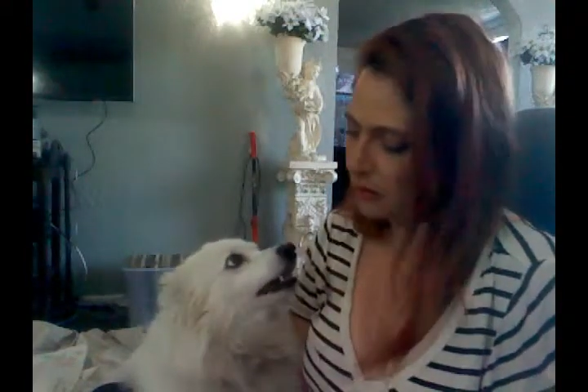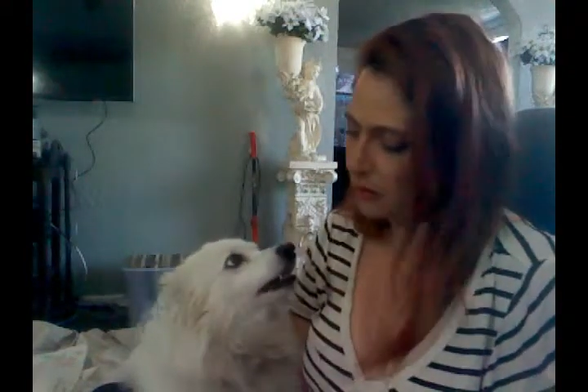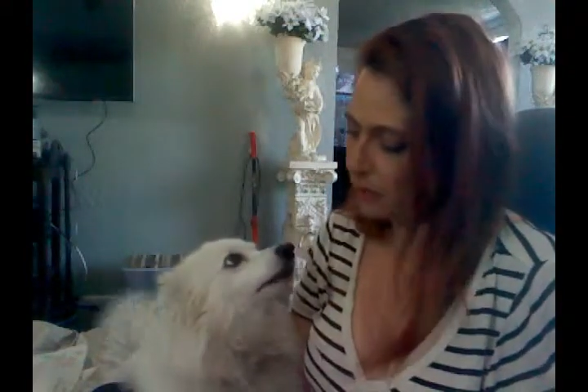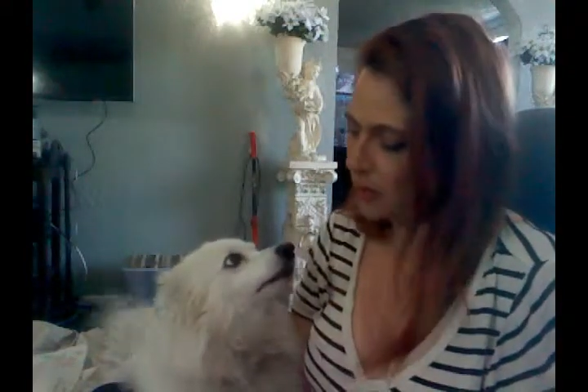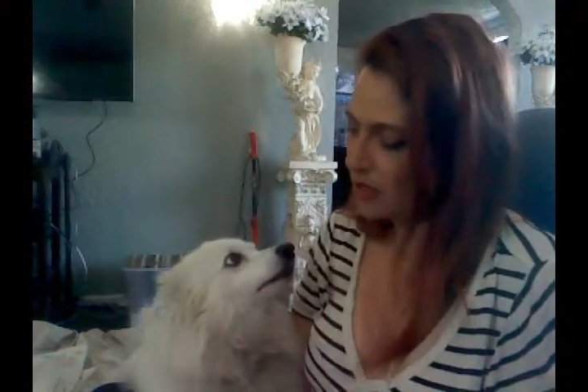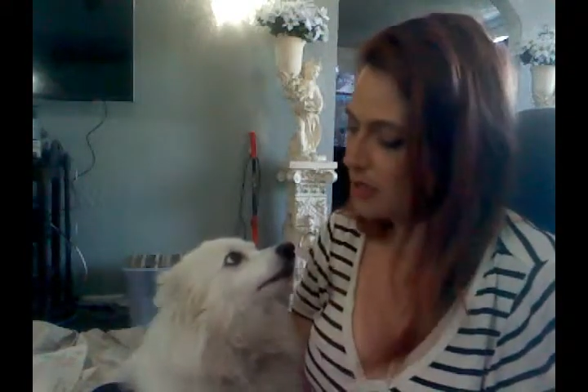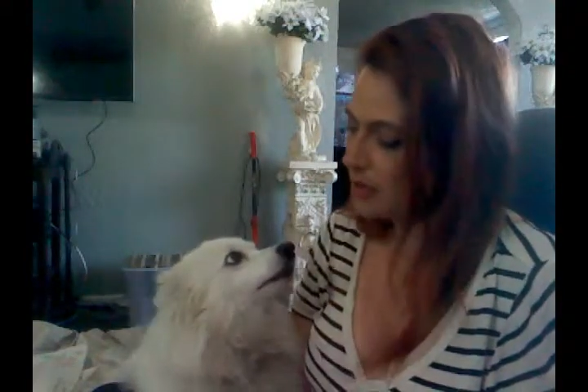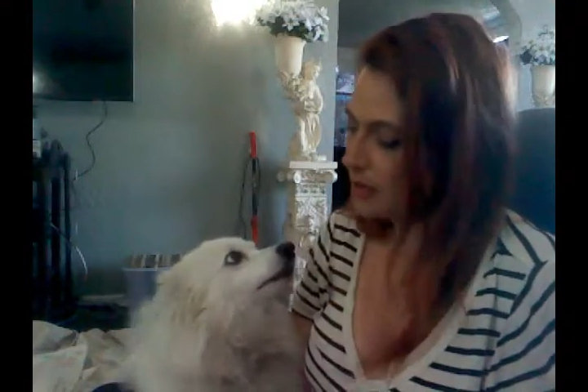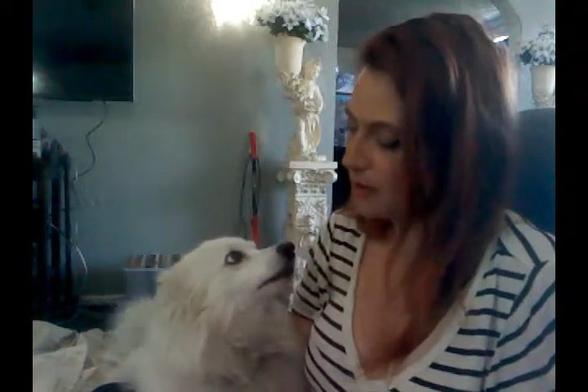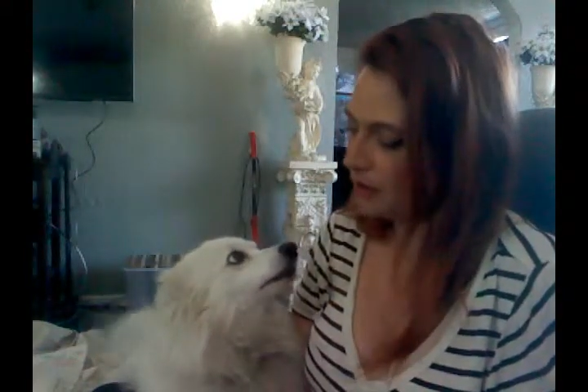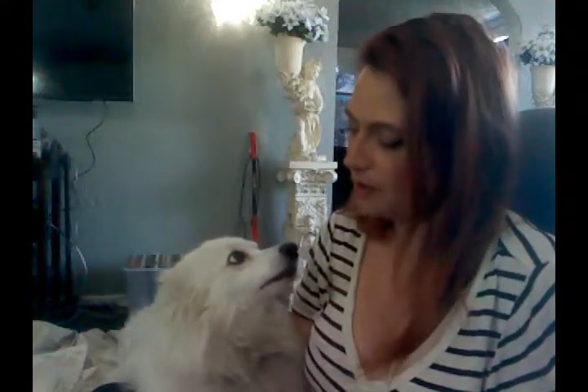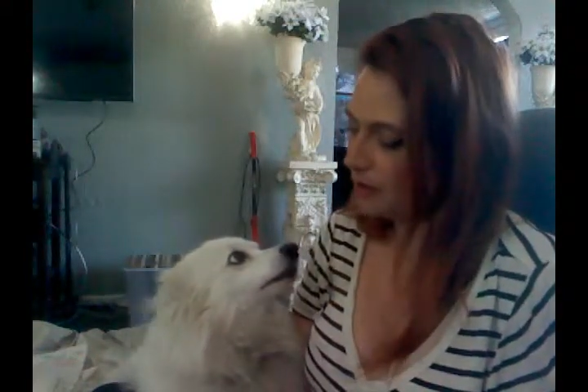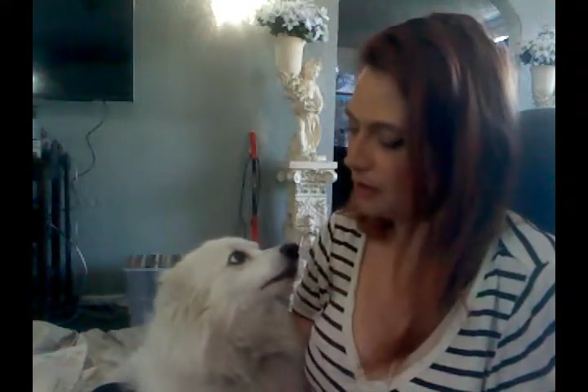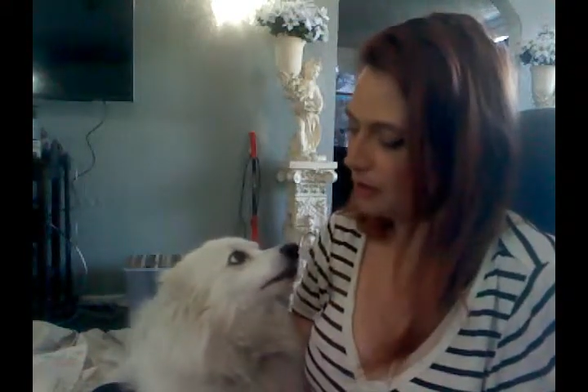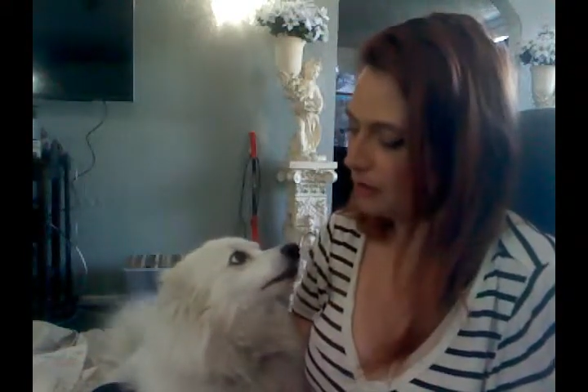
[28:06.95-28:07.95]
Where are they
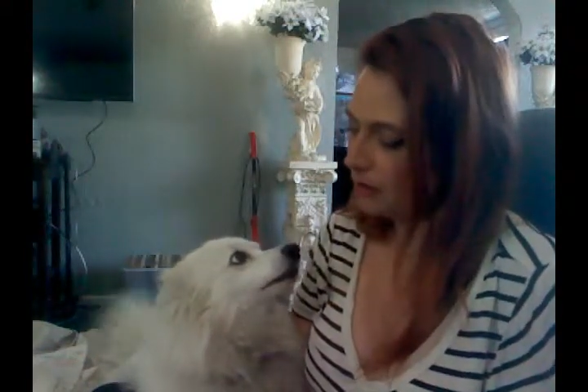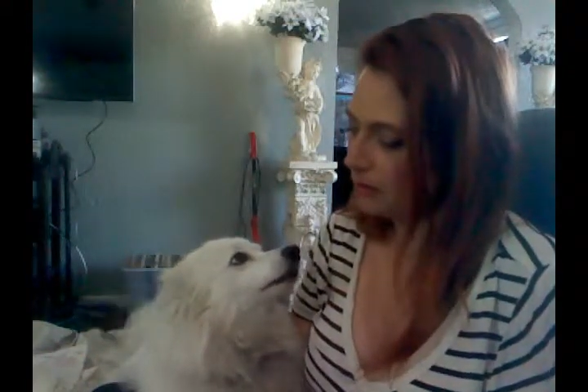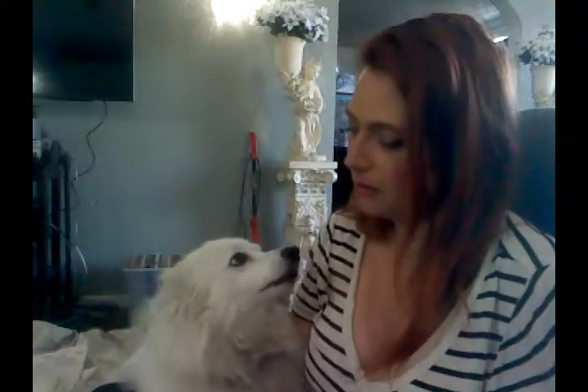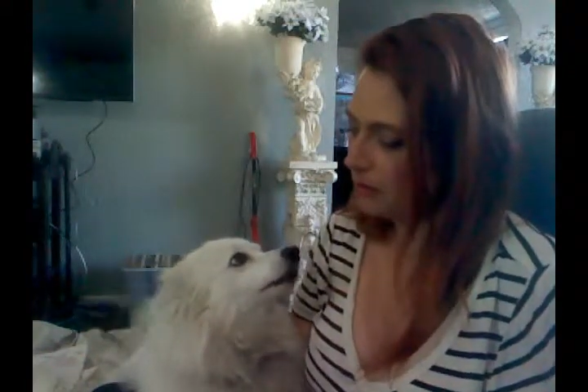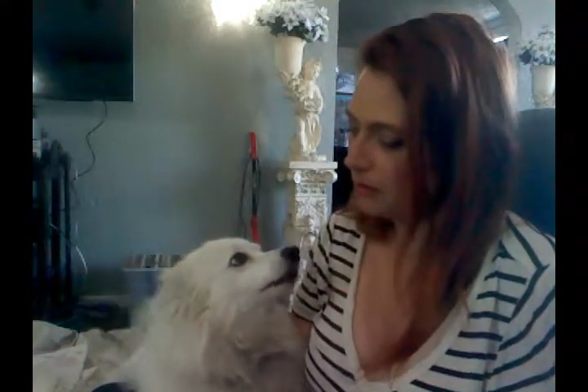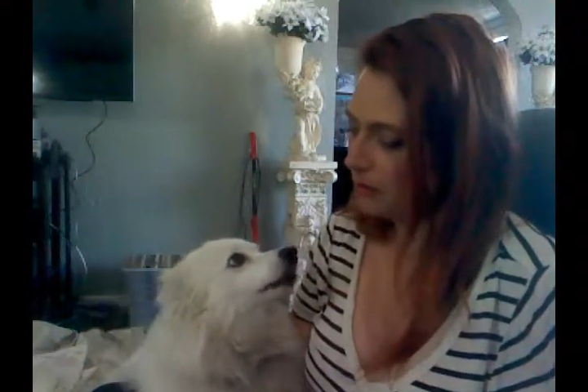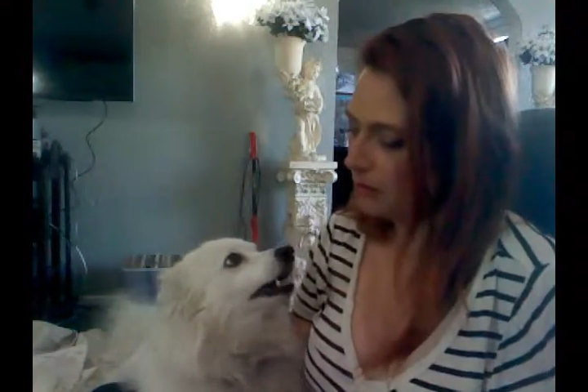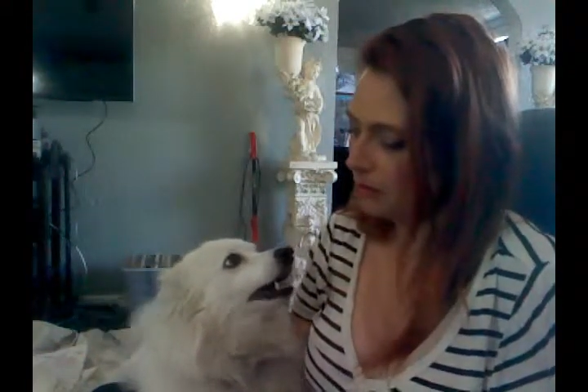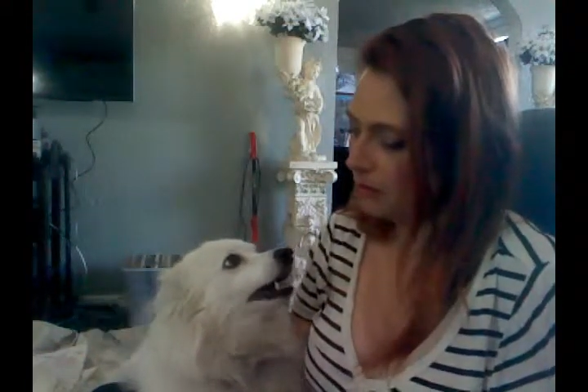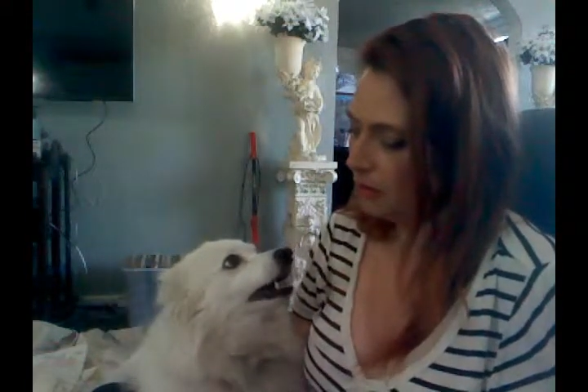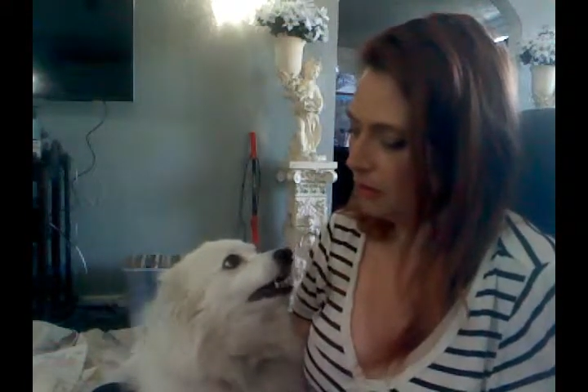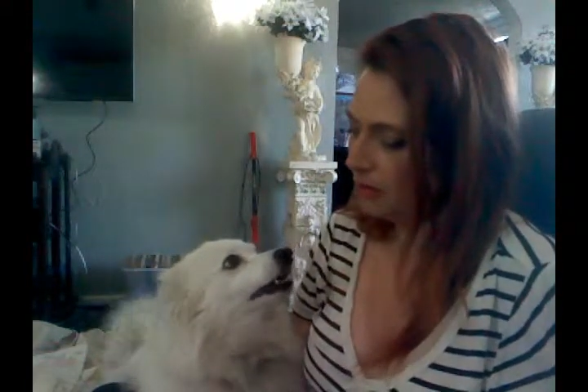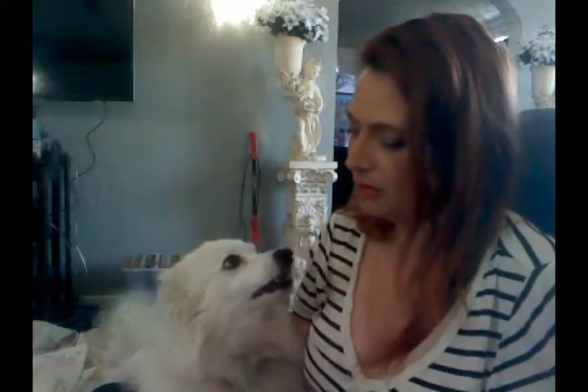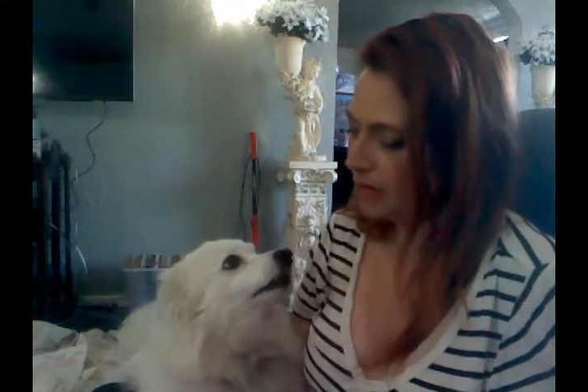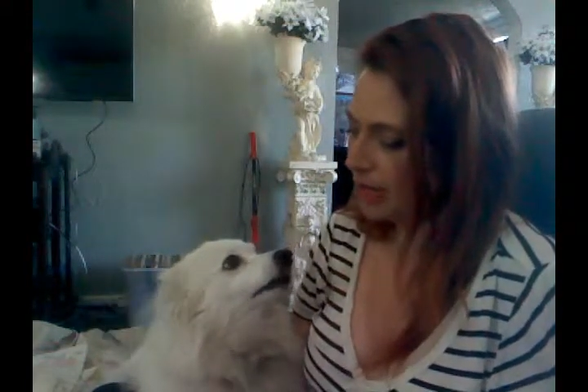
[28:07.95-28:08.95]
moving?
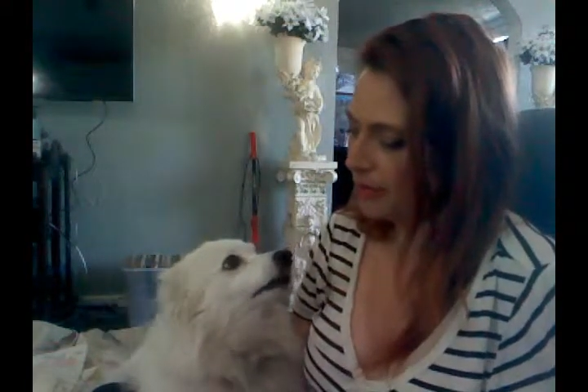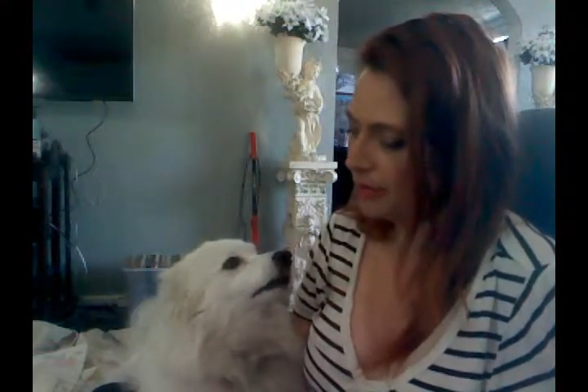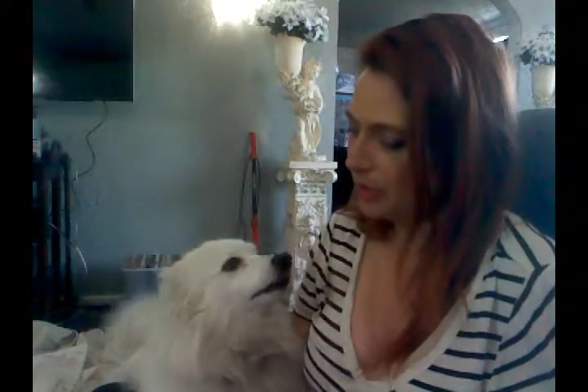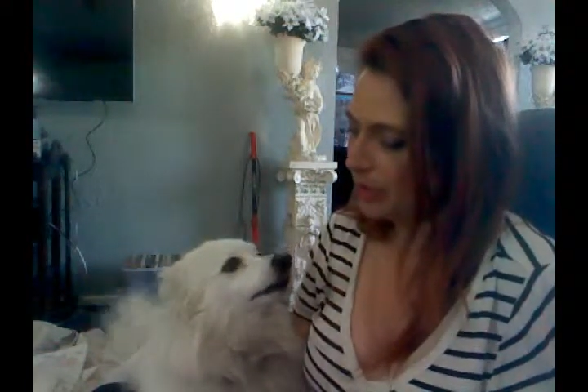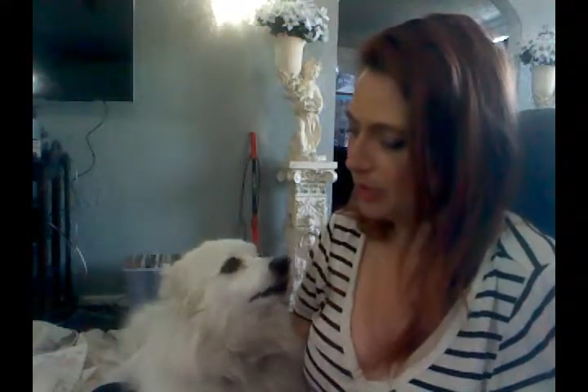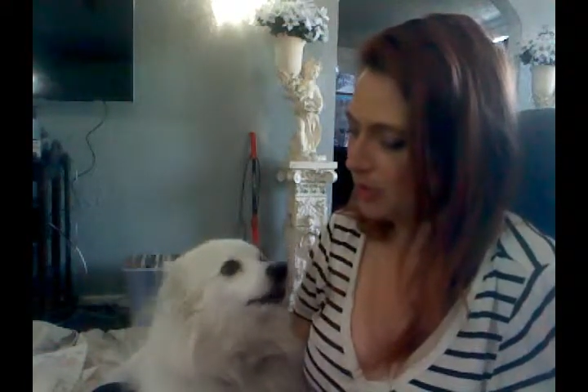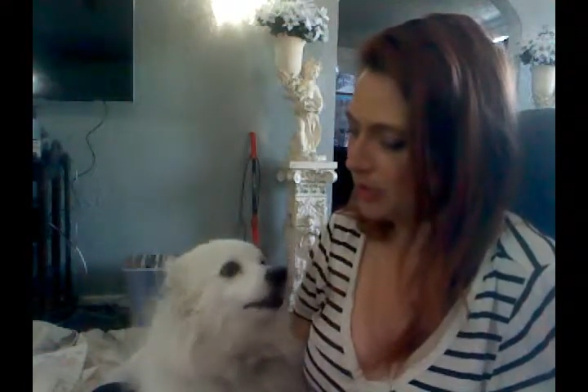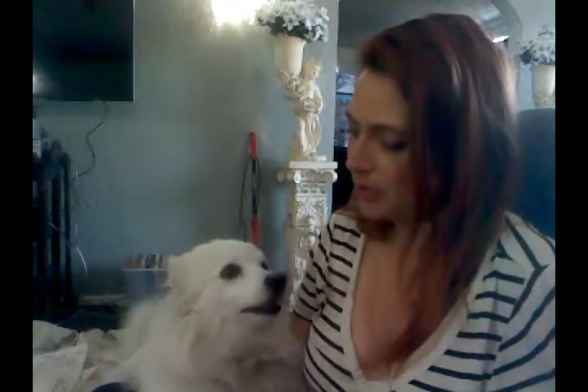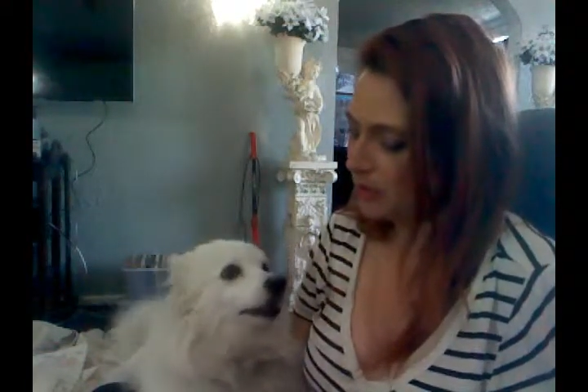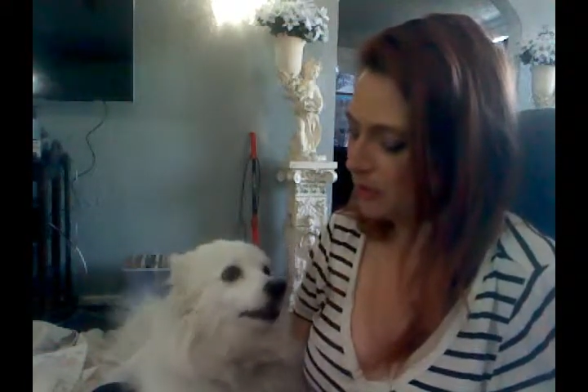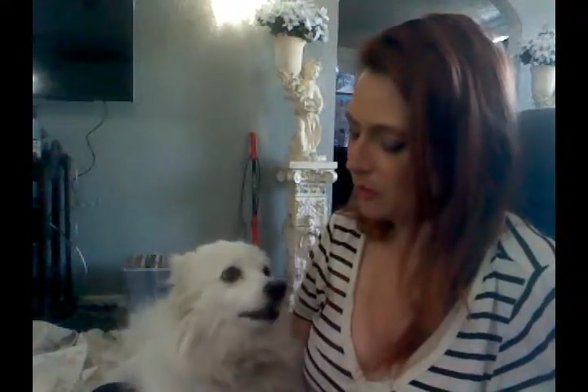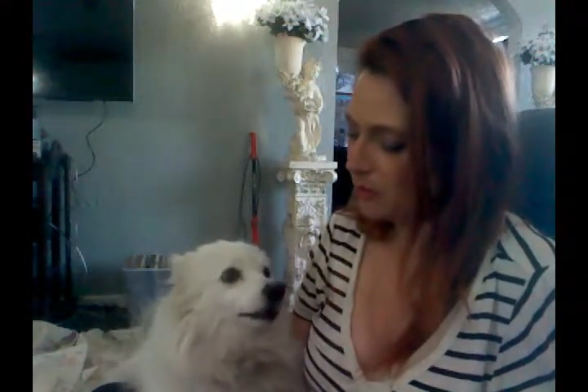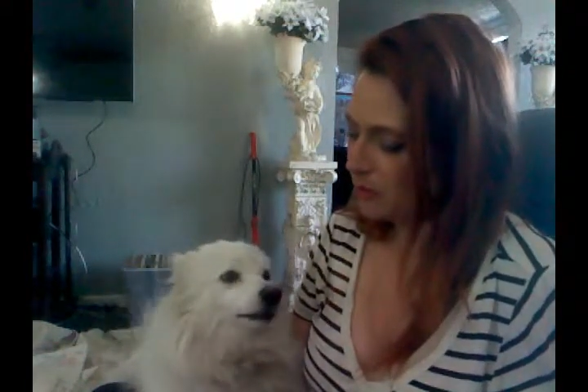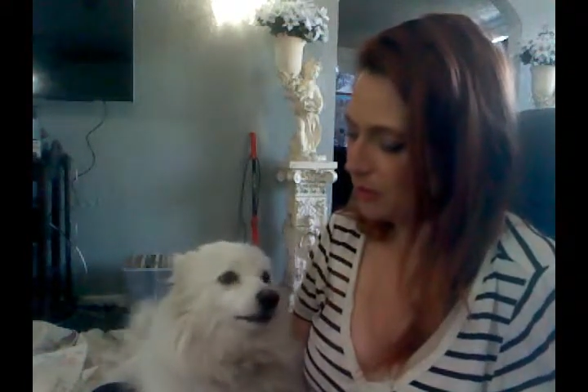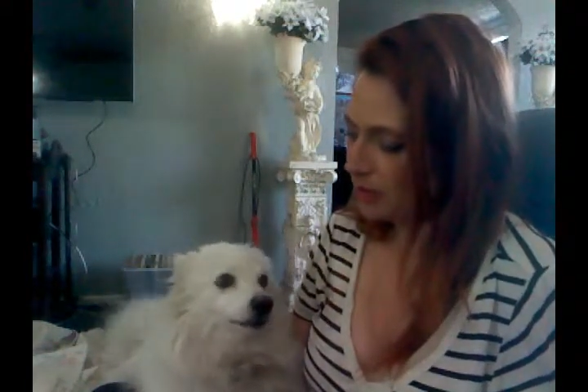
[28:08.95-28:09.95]
What's happening with this
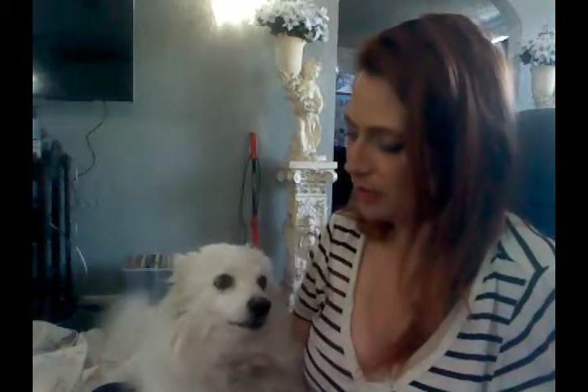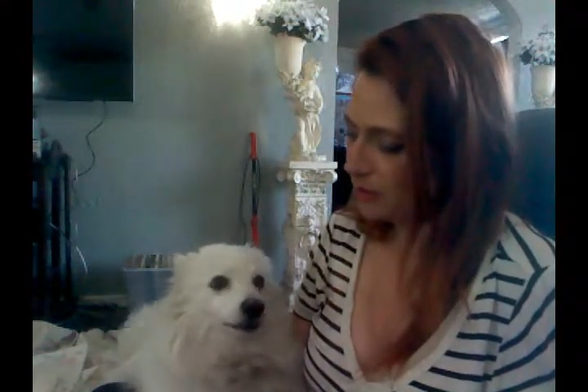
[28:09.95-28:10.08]
movement?